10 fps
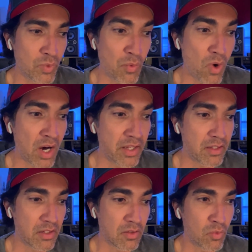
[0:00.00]
we
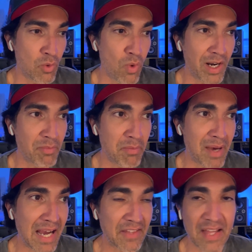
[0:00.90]
want to be
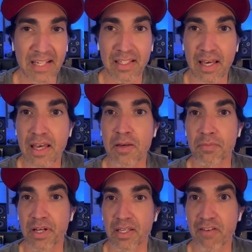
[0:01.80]
back in that
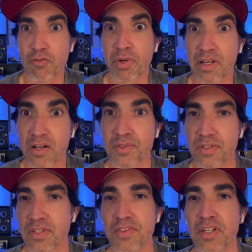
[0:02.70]
game like everybody
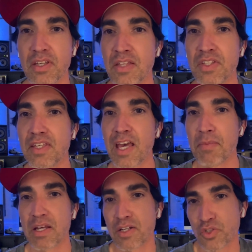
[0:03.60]
else is in the
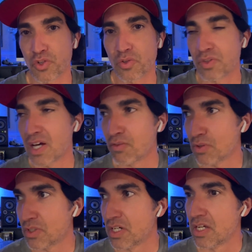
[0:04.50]
game at a certain
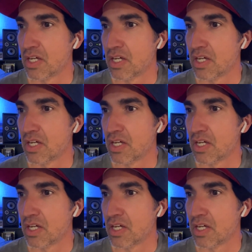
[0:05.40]
level.